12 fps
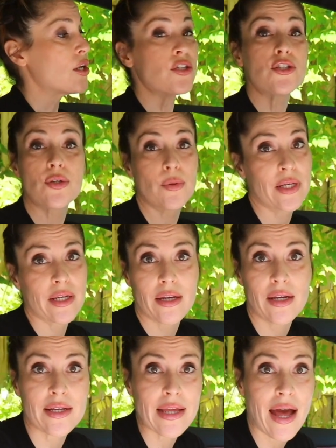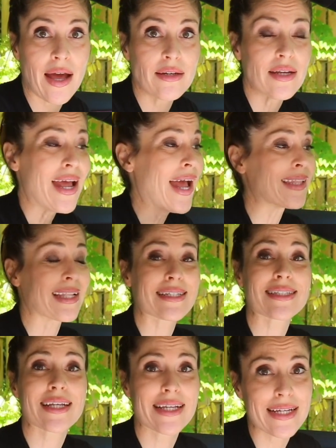doing it again, unless
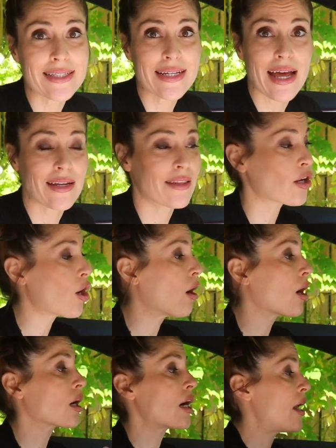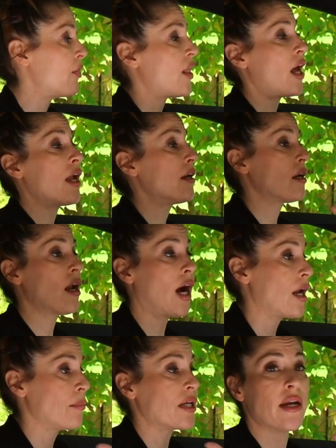the kids get in the car, and then,
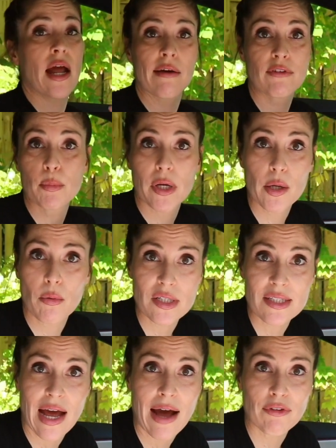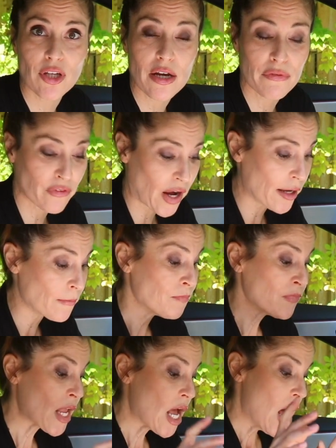I mean, everybody wants to have a lot of fun.
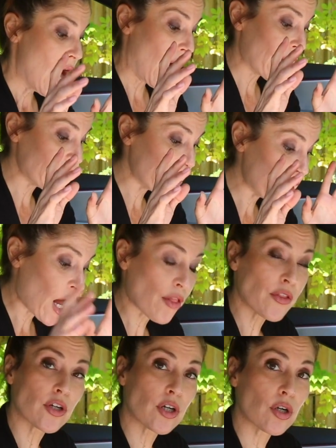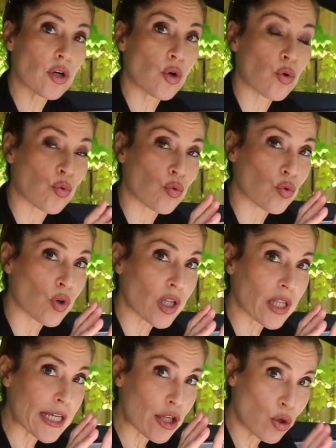Another
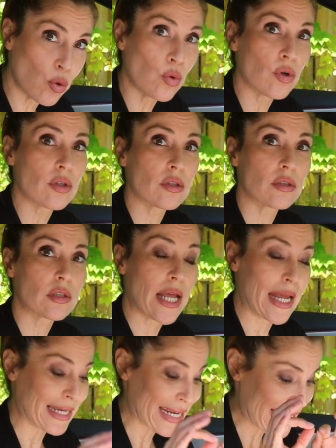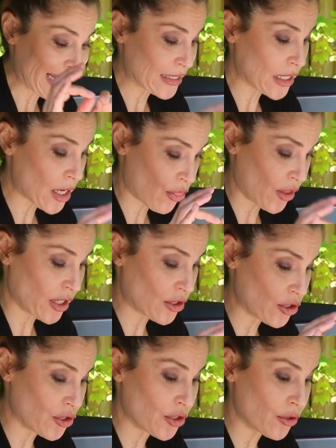really cool and easy thing
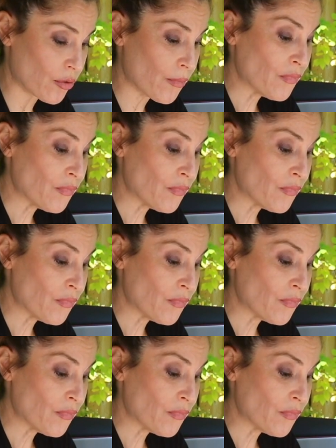to do